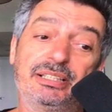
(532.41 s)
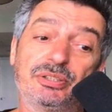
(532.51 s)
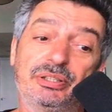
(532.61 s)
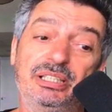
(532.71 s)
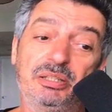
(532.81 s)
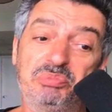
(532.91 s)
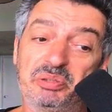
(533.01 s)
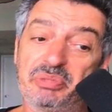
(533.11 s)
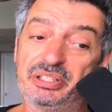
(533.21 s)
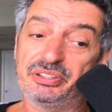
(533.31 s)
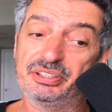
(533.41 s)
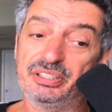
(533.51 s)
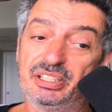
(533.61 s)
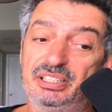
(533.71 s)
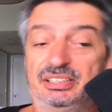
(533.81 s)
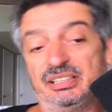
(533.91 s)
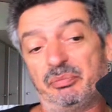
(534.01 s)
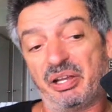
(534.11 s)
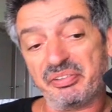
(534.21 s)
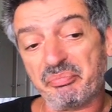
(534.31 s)
So he implemented
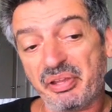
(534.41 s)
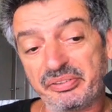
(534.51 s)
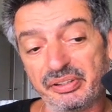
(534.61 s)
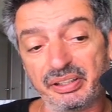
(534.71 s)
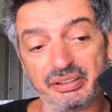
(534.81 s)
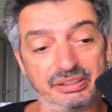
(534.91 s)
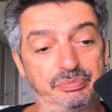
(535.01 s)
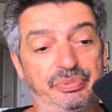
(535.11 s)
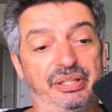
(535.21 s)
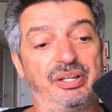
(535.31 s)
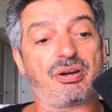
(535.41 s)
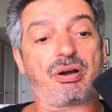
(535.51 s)
some other method, increase pay,